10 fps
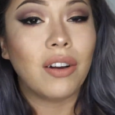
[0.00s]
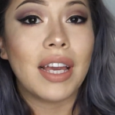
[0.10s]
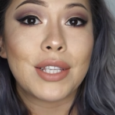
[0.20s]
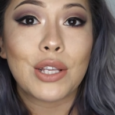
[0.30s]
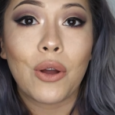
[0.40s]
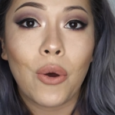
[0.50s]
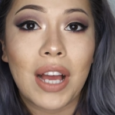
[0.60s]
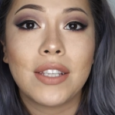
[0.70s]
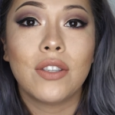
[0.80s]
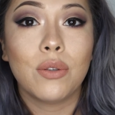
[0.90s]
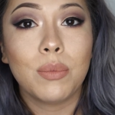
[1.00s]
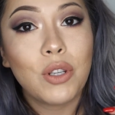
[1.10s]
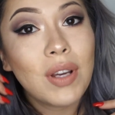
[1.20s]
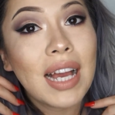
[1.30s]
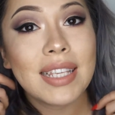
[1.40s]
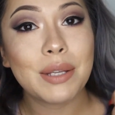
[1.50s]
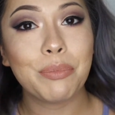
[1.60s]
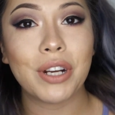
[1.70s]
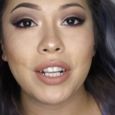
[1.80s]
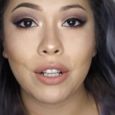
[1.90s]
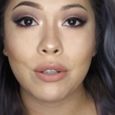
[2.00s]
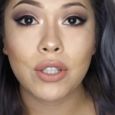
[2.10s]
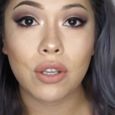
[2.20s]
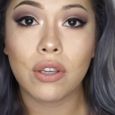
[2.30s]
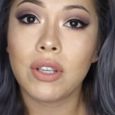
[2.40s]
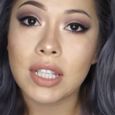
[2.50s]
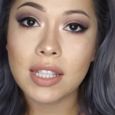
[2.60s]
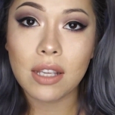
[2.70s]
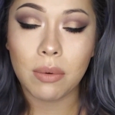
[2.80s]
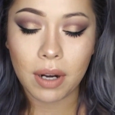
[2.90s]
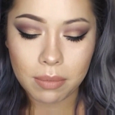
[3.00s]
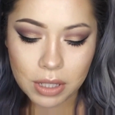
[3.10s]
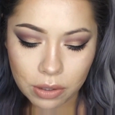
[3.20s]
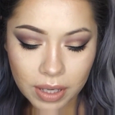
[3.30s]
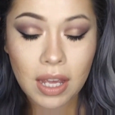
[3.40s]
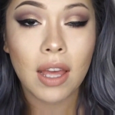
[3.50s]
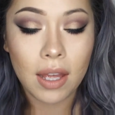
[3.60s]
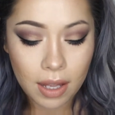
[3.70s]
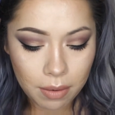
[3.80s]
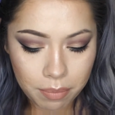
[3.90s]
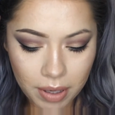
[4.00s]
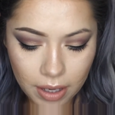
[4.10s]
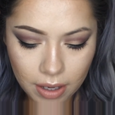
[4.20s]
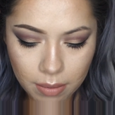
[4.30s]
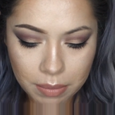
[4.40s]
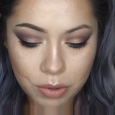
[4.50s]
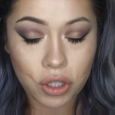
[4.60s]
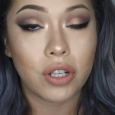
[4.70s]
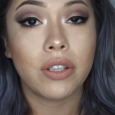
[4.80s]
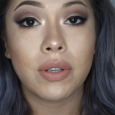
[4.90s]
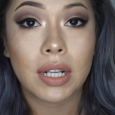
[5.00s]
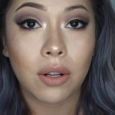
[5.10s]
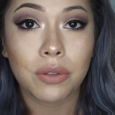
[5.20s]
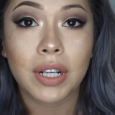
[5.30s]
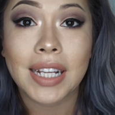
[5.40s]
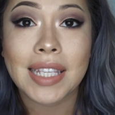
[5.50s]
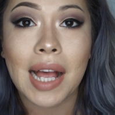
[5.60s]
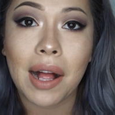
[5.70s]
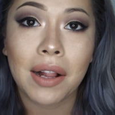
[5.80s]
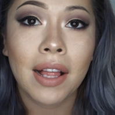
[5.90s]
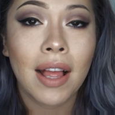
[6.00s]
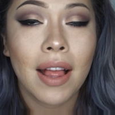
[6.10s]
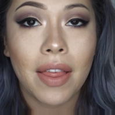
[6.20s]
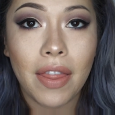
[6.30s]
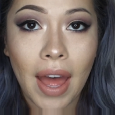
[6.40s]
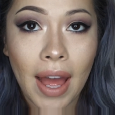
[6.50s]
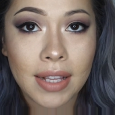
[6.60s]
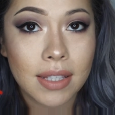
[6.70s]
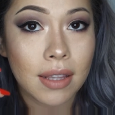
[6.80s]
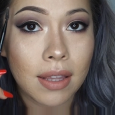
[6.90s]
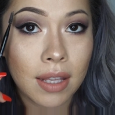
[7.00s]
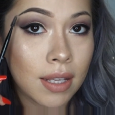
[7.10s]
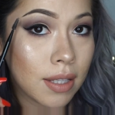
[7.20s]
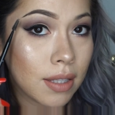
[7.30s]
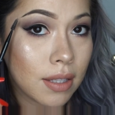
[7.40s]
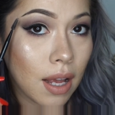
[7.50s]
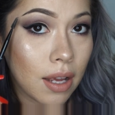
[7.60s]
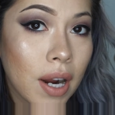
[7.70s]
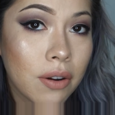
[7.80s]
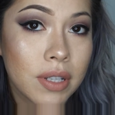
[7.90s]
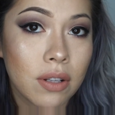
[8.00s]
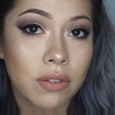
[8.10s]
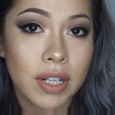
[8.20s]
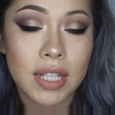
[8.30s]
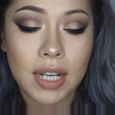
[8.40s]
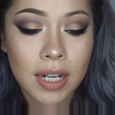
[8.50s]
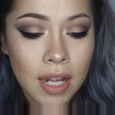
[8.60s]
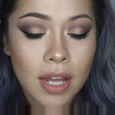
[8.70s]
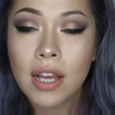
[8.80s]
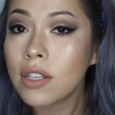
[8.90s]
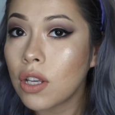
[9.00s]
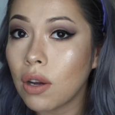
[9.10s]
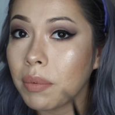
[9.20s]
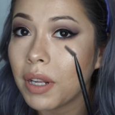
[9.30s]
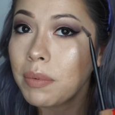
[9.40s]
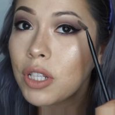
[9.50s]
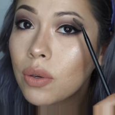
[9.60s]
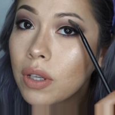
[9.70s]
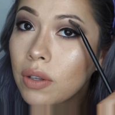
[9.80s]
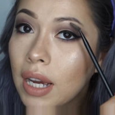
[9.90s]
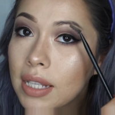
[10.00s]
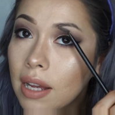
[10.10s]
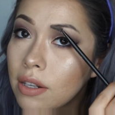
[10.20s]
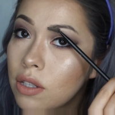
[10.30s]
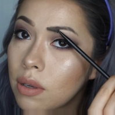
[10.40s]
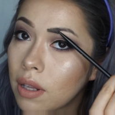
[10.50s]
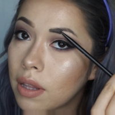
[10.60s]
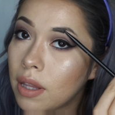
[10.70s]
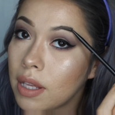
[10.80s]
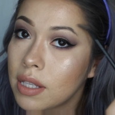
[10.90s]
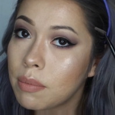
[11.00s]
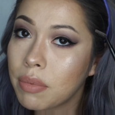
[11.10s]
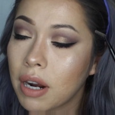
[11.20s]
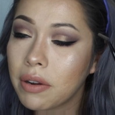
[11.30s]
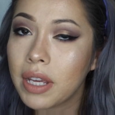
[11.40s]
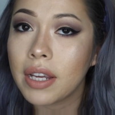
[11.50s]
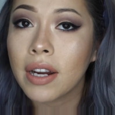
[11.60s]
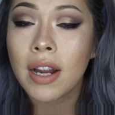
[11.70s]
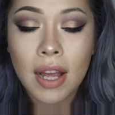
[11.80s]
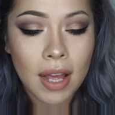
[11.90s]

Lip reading: Okay, so I zoomed you guys in pretty close so you could see what I'm doing, but I'm sure you can already tell that this eyebrow is already done. So I'm going to be showing you guys how to do it on this brow here.